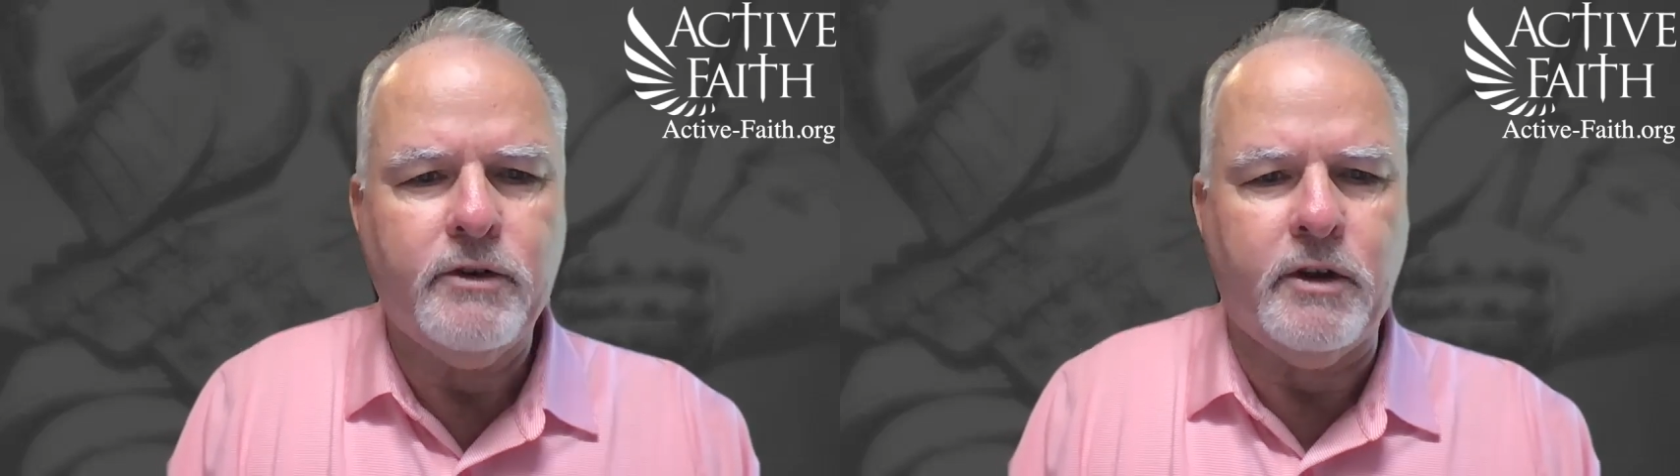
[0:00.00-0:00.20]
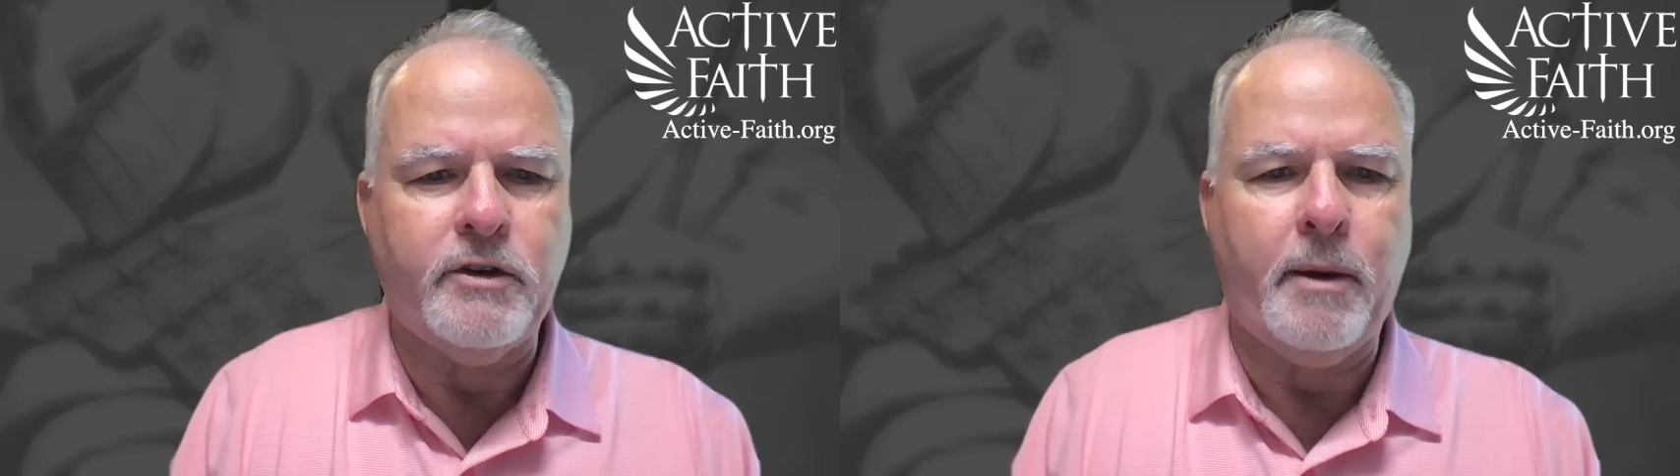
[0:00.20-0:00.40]

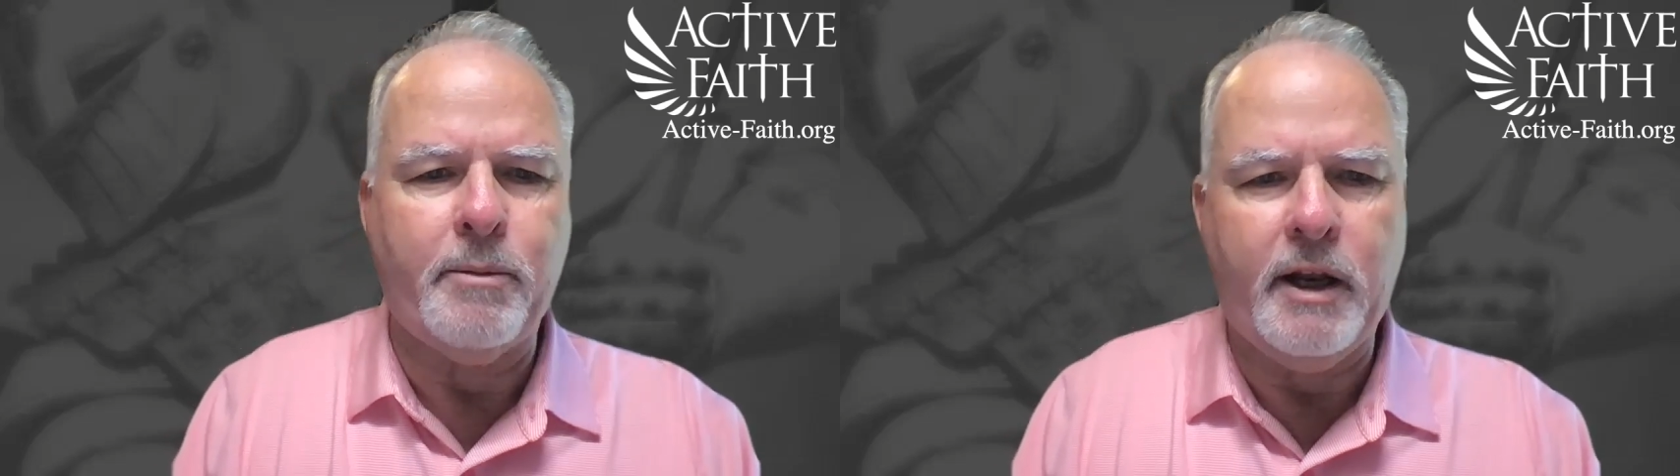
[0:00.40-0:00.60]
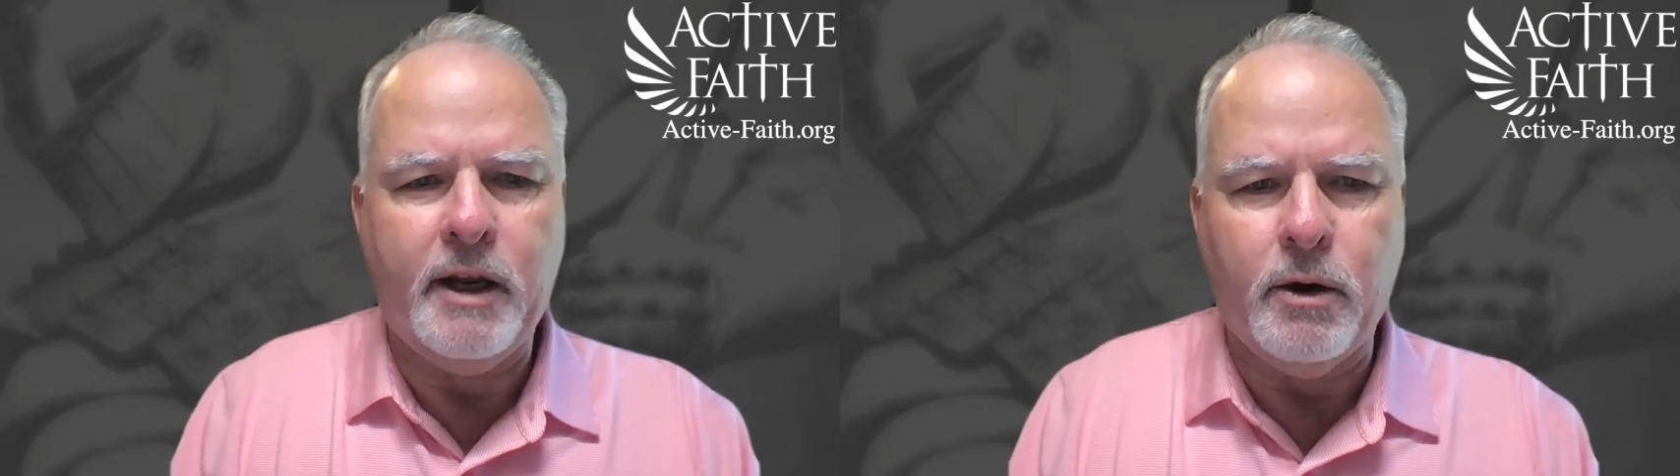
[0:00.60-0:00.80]
since
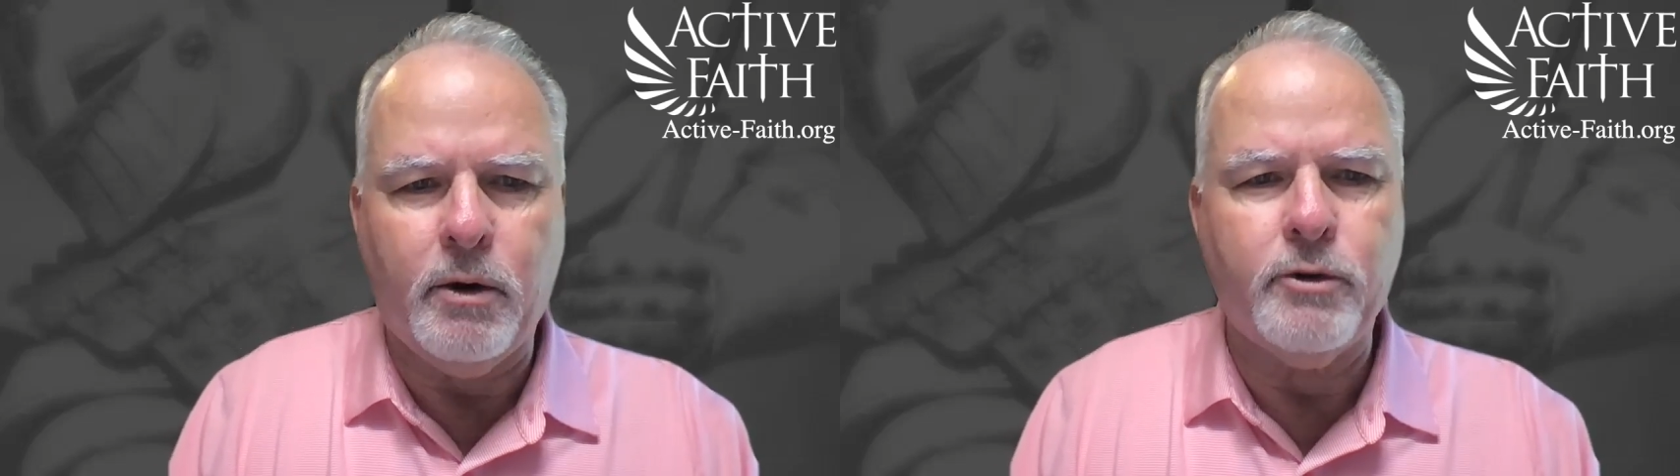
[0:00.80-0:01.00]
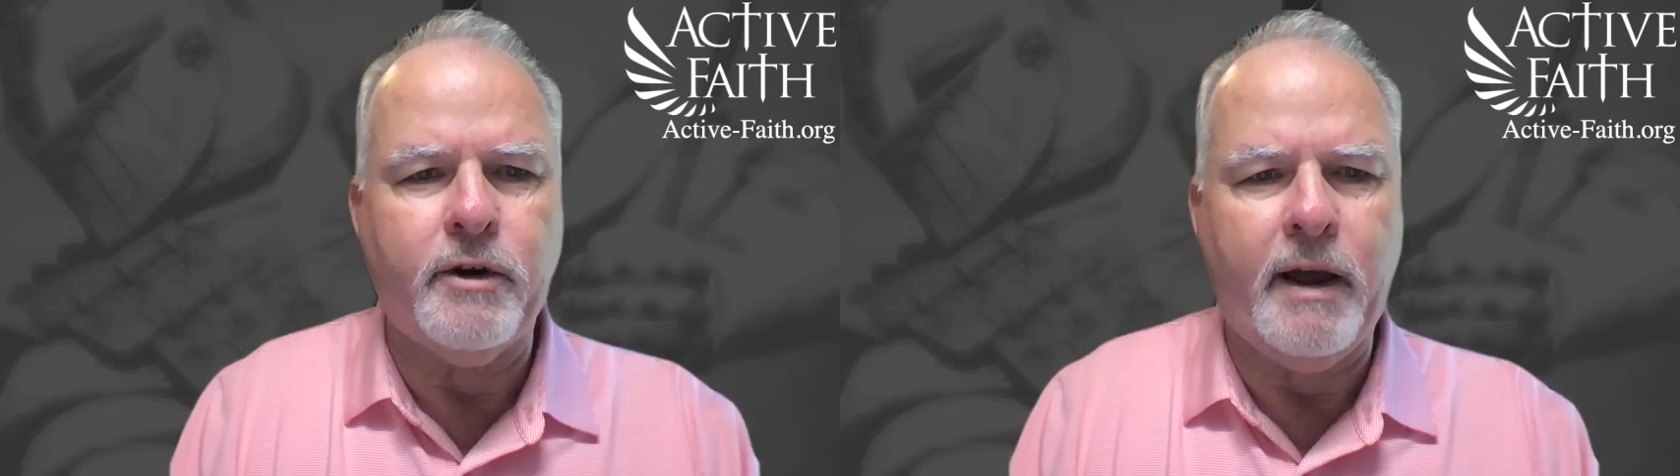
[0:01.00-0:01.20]
I'm getting
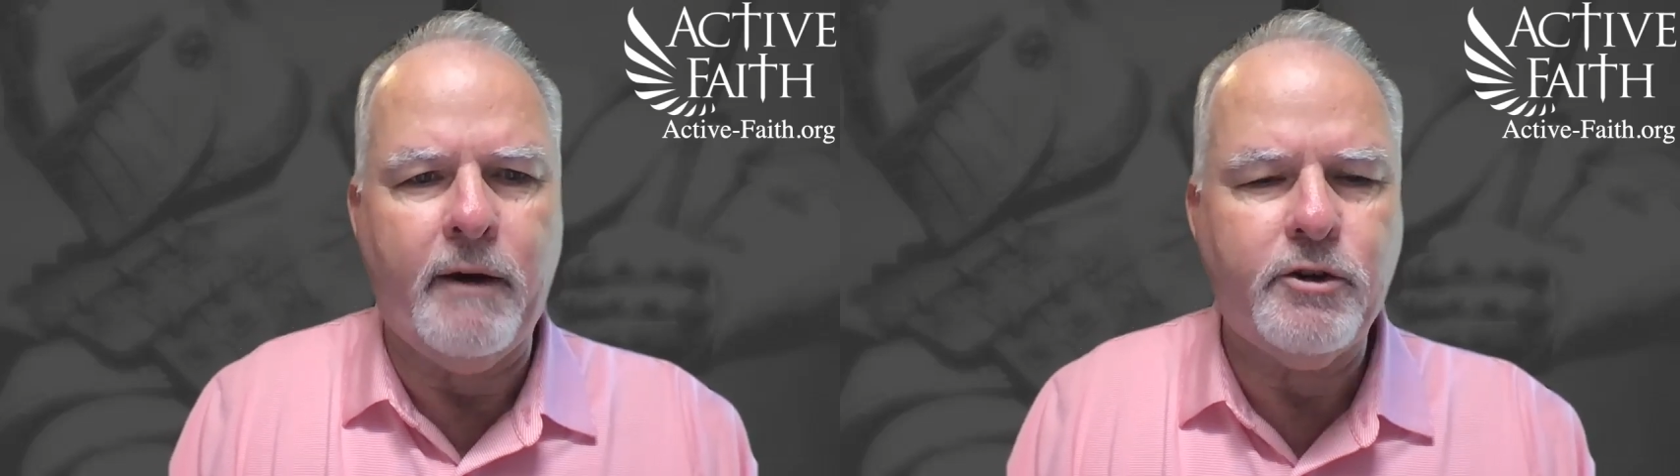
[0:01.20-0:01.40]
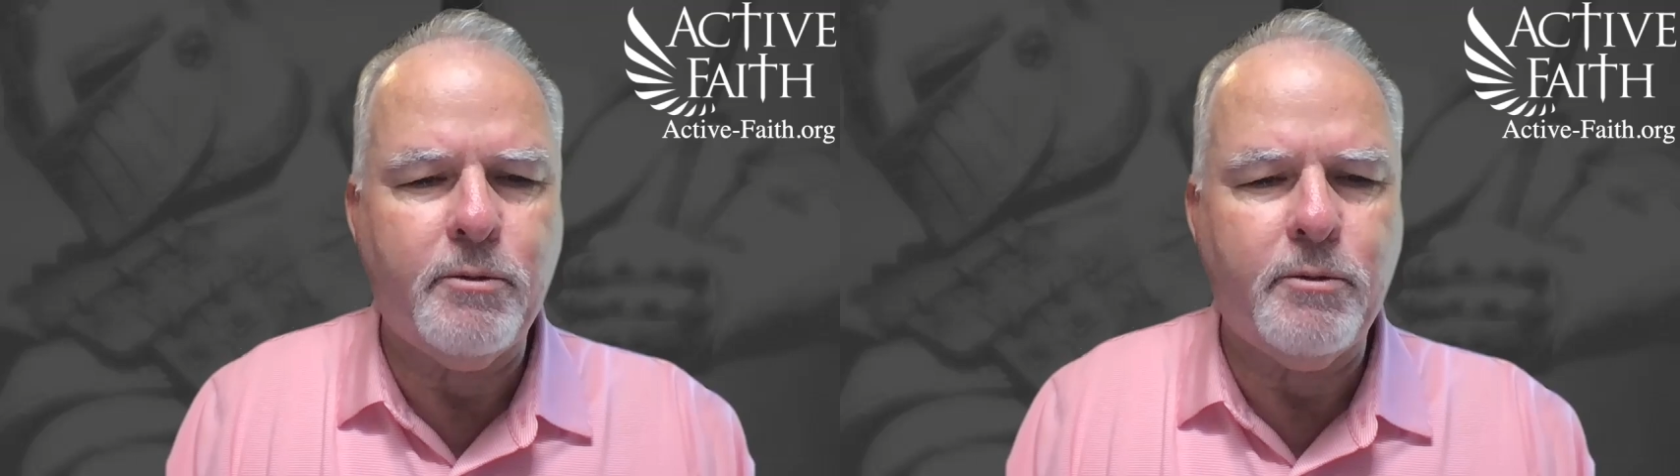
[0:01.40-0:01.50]
older and have